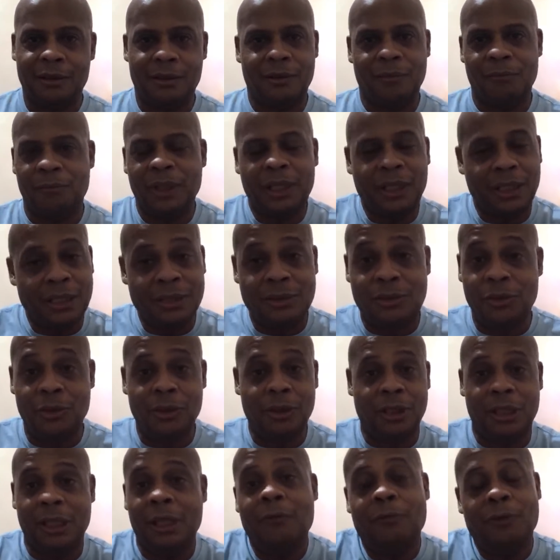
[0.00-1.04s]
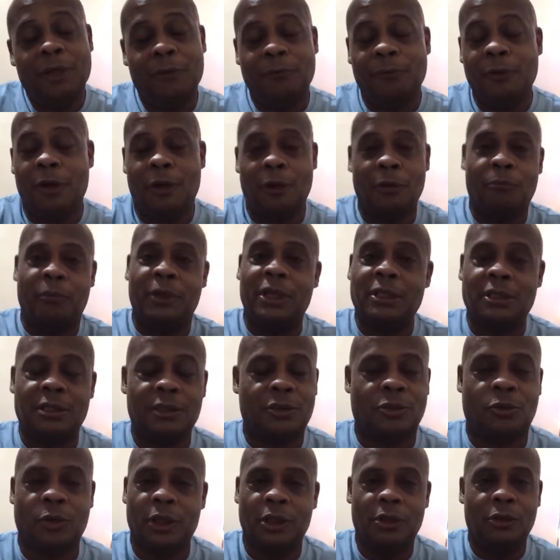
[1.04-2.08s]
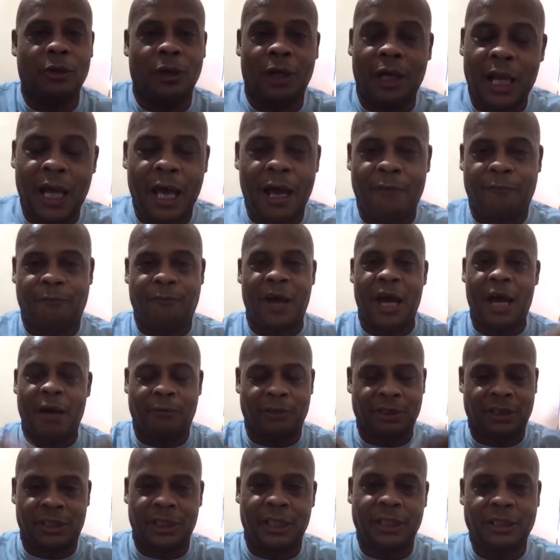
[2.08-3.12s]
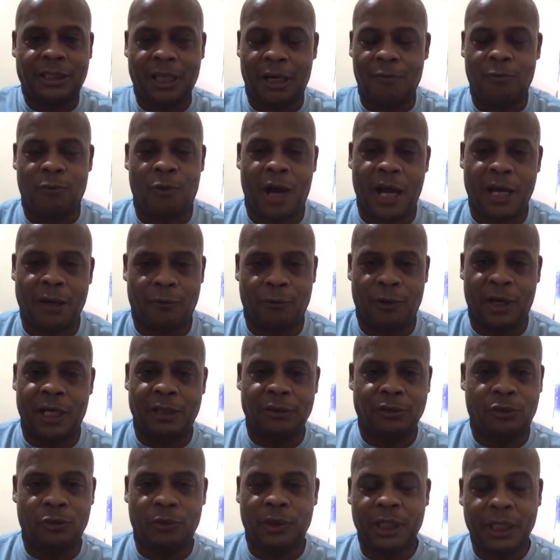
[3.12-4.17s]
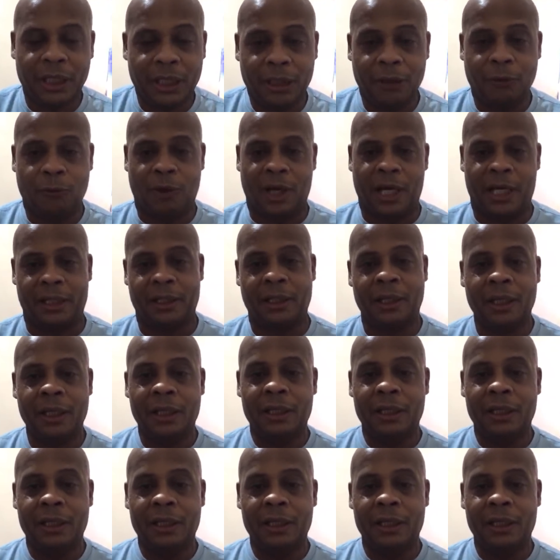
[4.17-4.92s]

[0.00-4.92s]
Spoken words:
because even if you're on a busy street, you're going to have 5 or 6 of them right around you anyway.